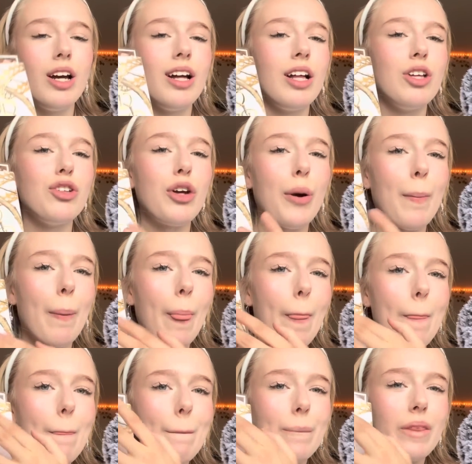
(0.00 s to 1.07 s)
So
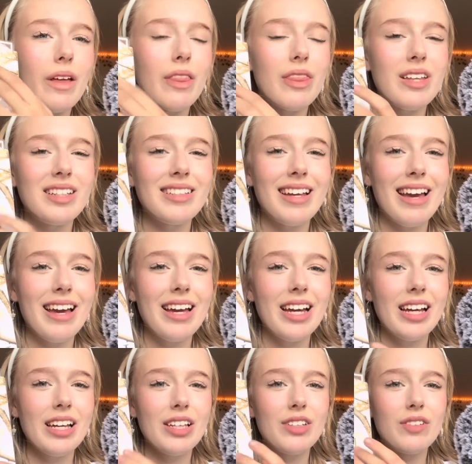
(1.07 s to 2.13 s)
this
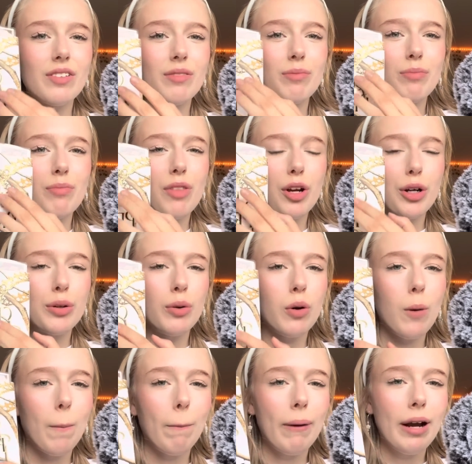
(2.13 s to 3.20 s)
is The
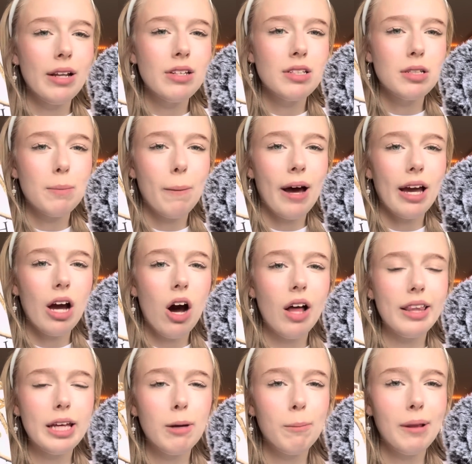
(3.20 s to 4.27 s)
Cruel Prince by
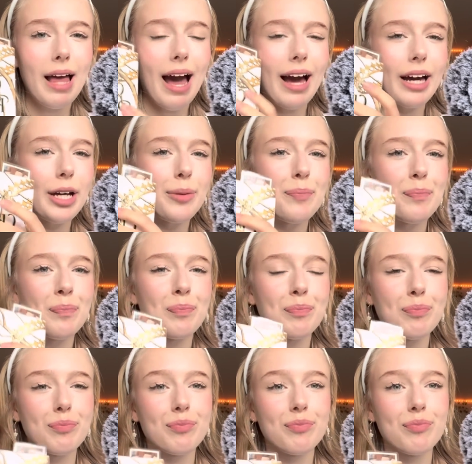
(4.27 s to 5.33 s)
Holly Black,
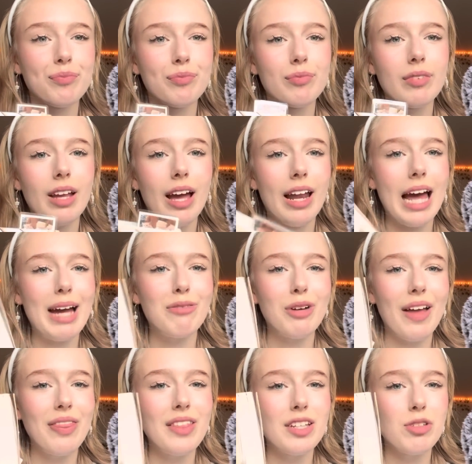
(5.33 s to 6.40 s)
and I've
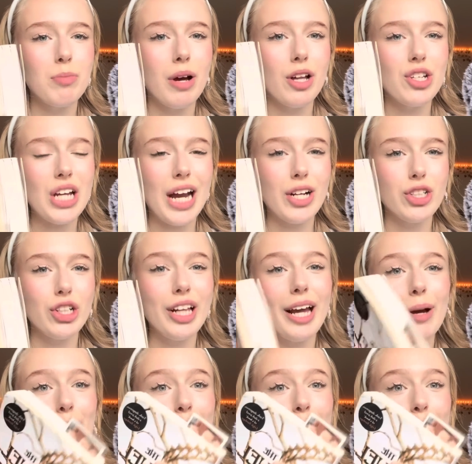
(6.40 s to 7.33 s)
read this much actually.